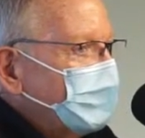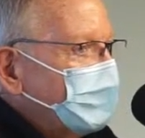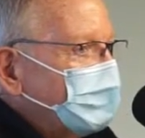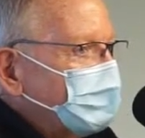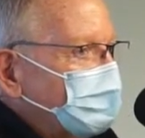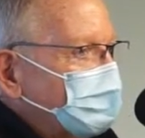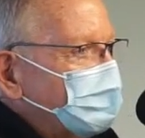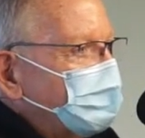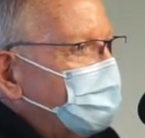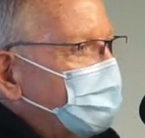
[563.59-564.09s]

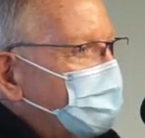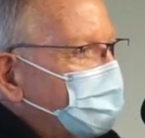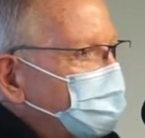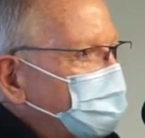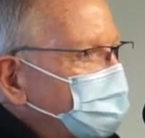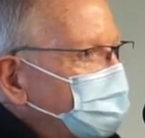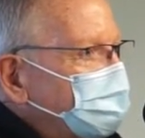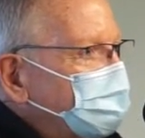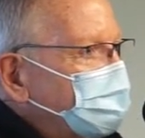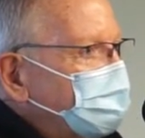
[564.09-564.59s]
So we're trying
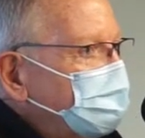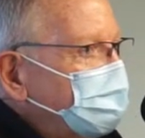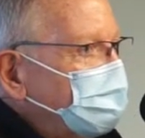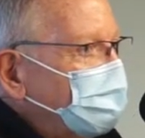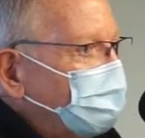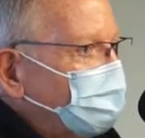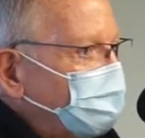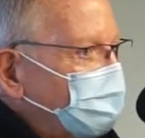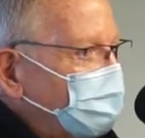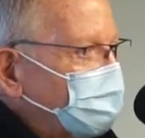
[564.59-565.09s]
to see, you
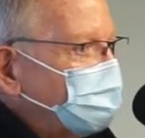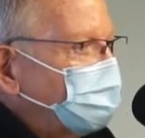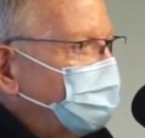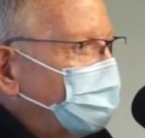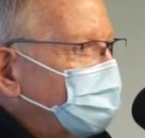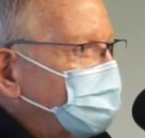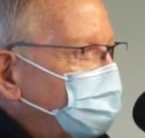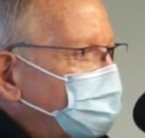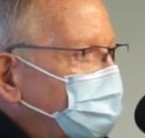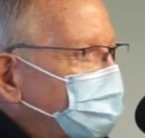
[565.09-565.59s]
know, those
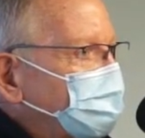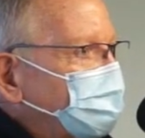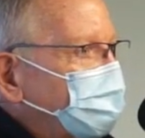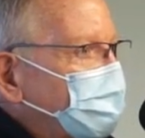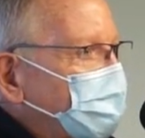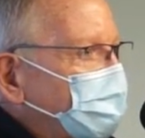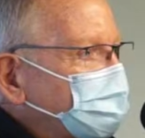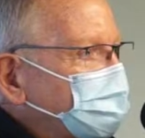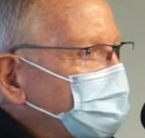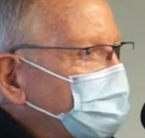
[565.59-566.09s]
folks have been
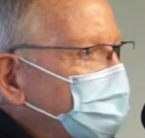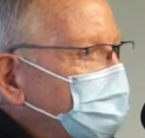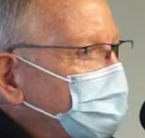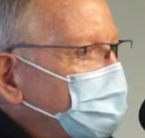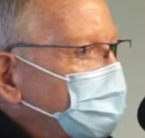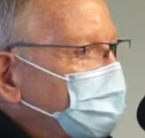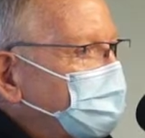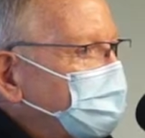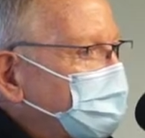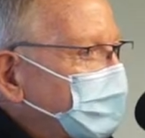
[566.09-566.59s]

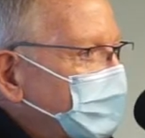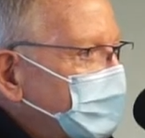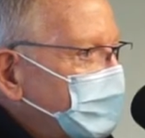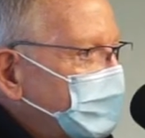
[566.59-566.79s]
vaccinated